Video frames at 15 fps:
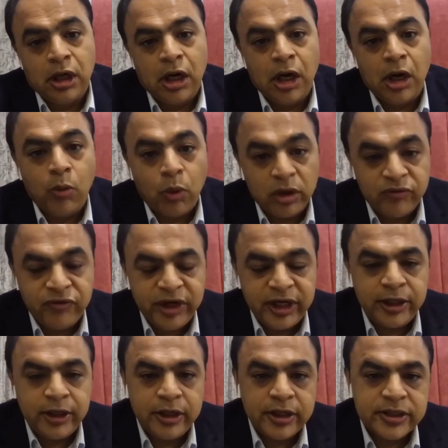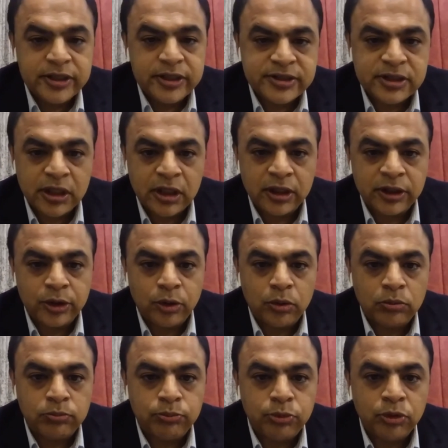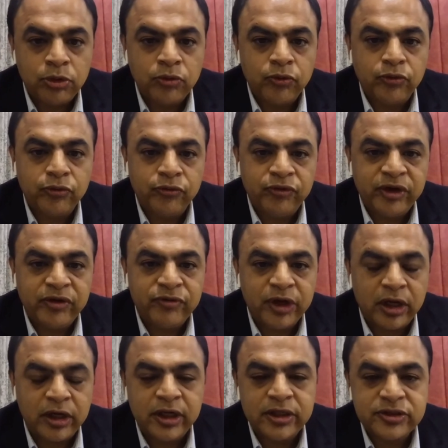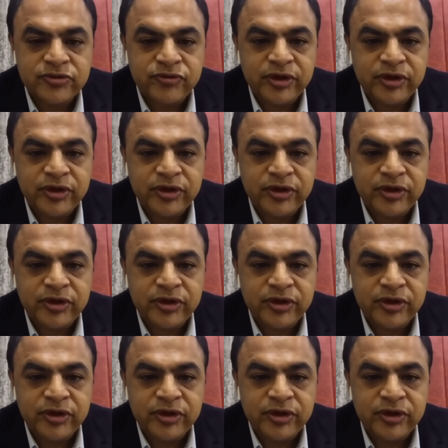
What we did is, we've done is